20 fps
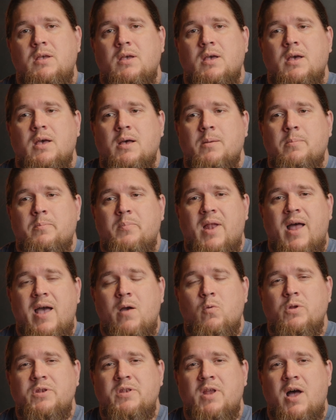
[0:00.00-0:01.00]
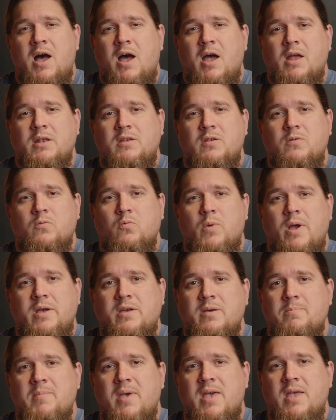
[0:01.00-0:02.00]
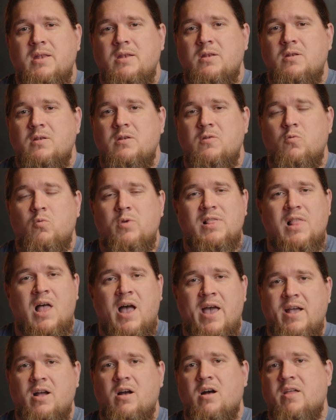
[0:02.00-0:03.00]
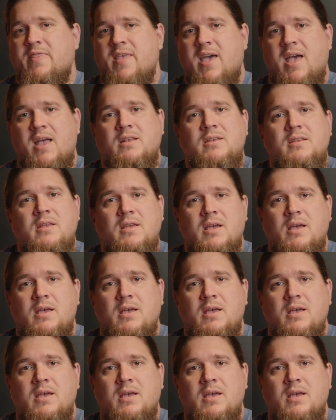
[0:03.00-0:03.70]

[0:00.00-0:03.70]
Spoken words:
but I would not recommend relying on that.